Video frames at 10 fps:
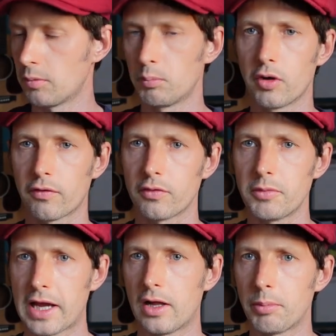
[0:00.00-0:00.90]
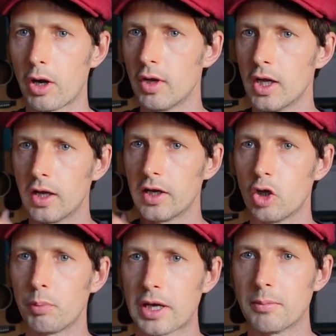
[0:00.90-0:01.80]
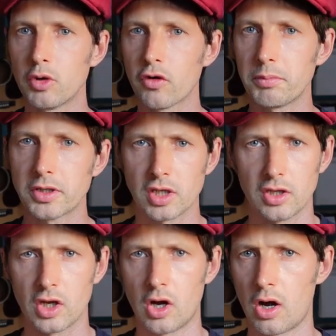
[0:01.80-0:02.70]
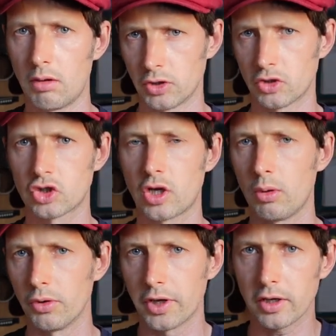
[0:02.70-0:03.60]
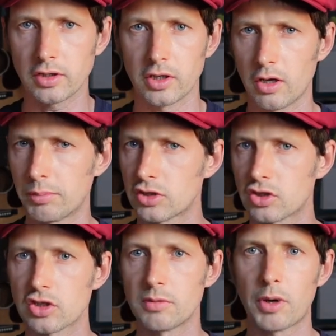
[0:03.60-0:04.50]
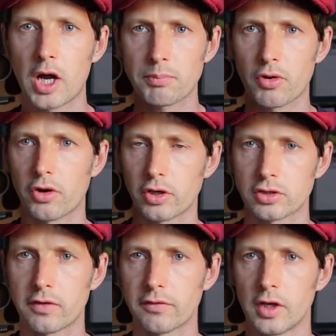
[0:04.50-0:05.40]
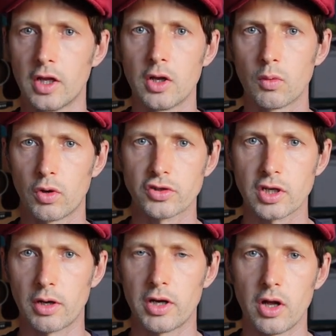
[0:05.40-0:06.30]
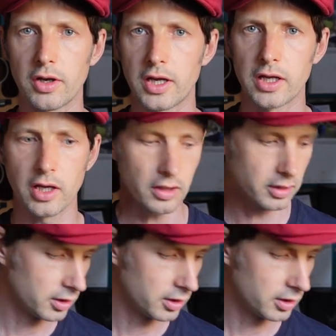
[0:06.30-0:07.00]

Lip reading: Move from the elbow. Little bit of movement in the arm and the shoulder, you know, but it's just a byproduct of what's going on here.